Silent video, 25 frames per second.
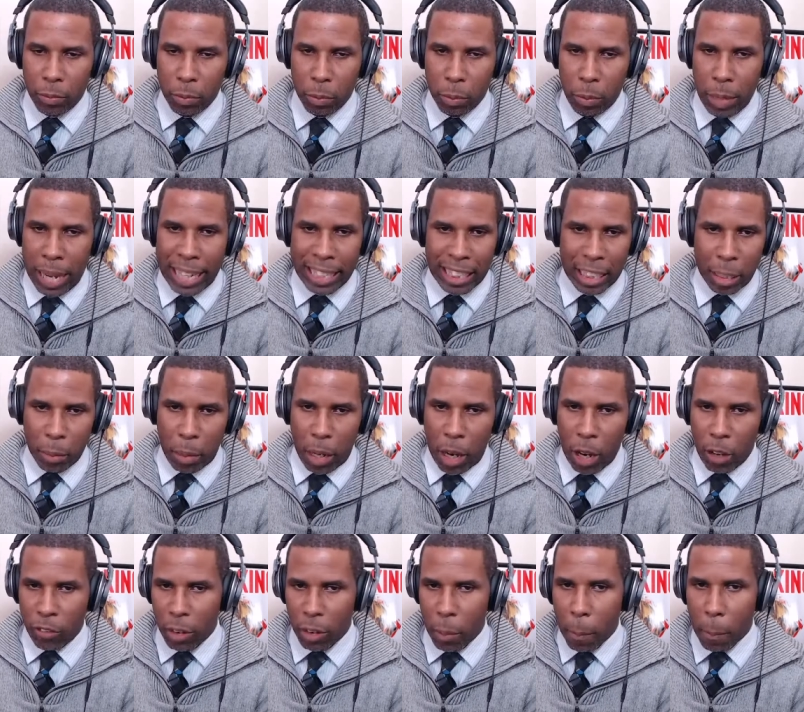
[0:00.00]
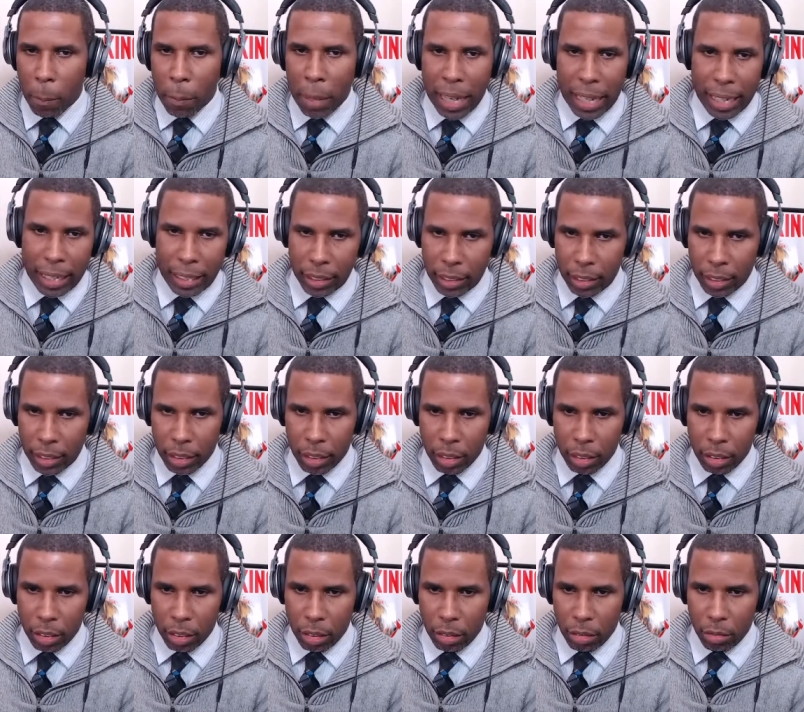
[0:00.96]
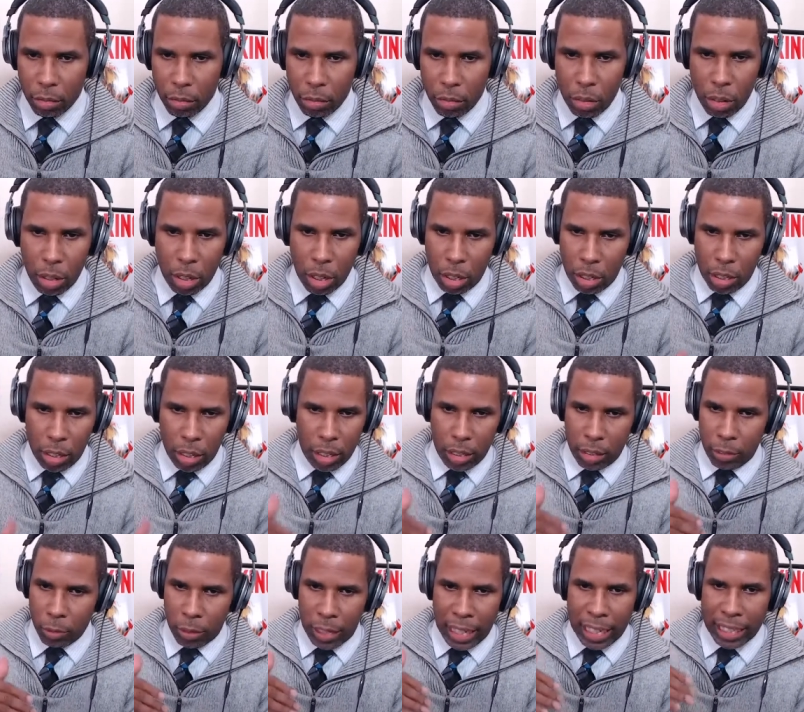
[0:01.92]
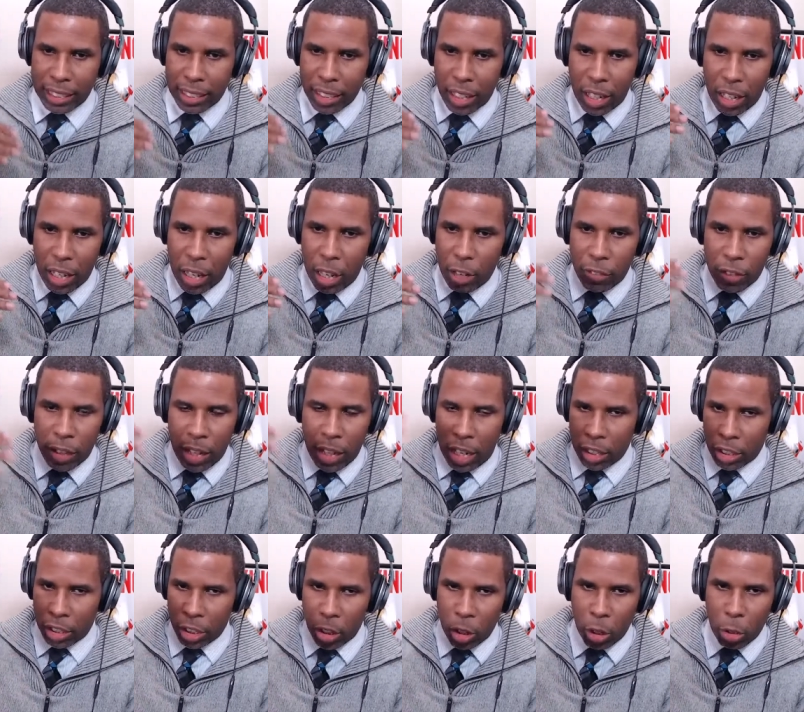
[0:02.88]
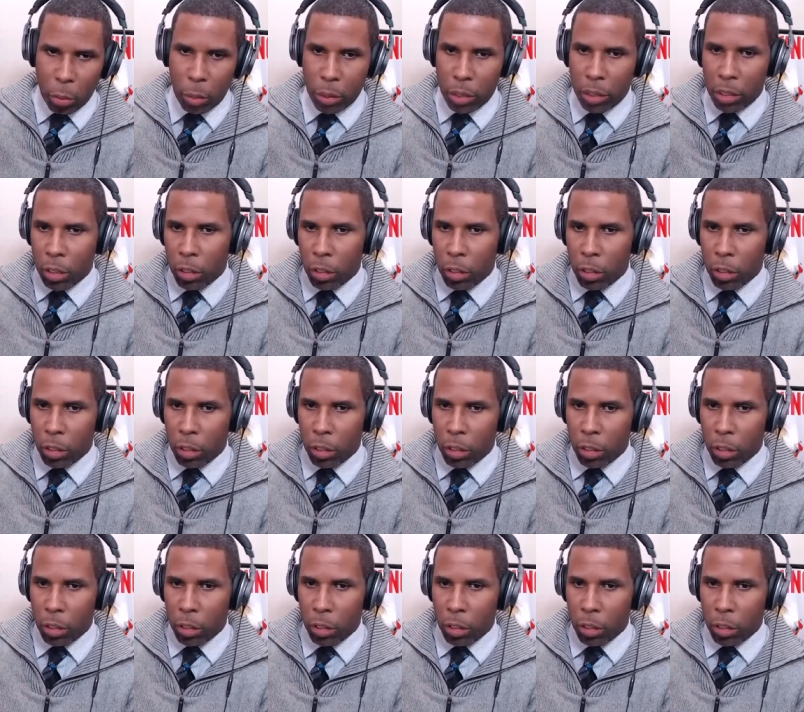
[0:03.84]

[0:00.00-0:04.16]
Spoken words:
basketball for months. When they start off in October,